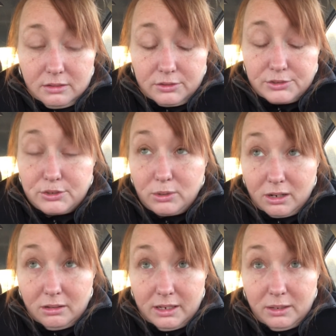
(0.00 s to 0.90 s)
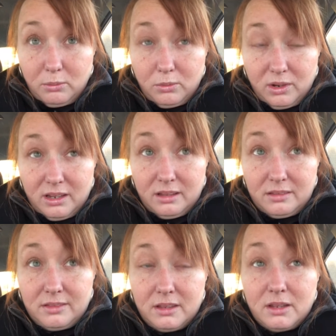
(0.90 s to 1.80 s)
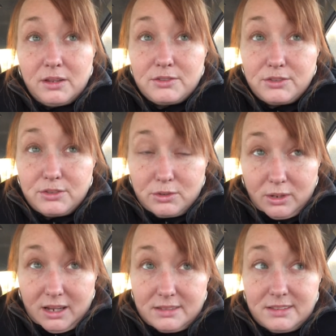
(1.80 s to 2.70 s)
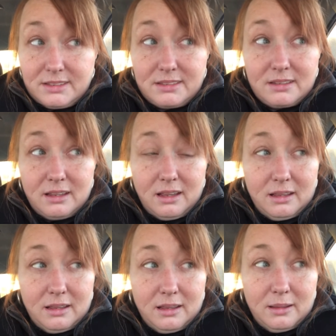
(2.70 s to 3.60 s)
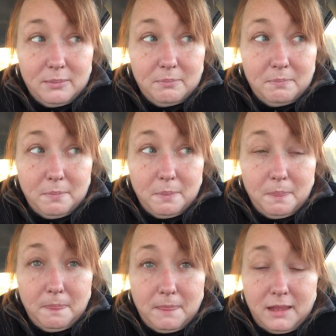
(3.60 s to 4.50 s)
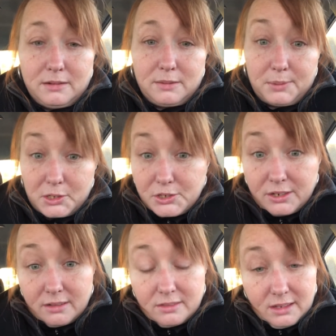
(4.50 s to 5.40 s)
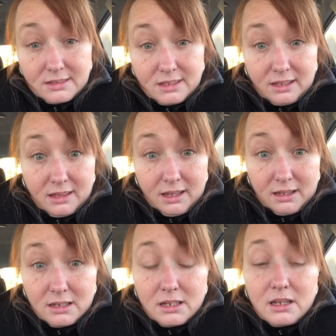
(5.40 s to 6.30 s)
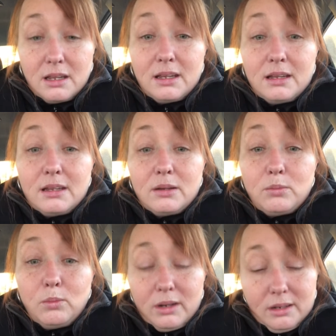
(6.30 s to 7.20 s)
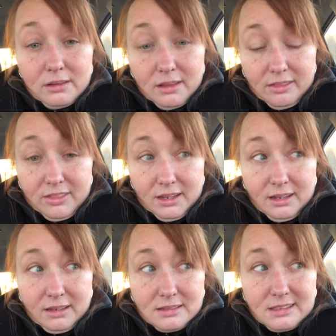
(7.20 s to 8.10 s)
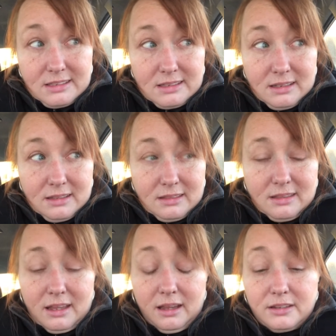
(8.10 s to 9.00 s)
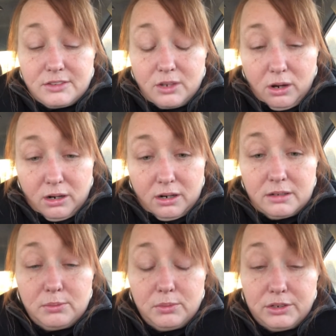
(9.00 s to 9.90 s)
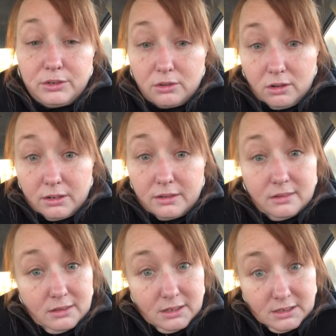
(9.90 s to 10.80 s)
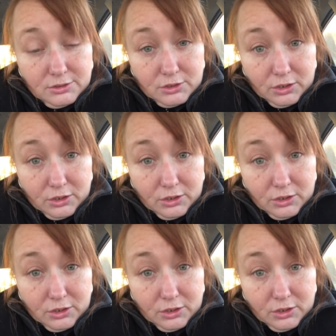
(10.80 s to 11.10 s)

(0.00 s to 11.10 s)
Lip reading: you're struggling with stress and depression and things like that, one of the things that is hard when you're on these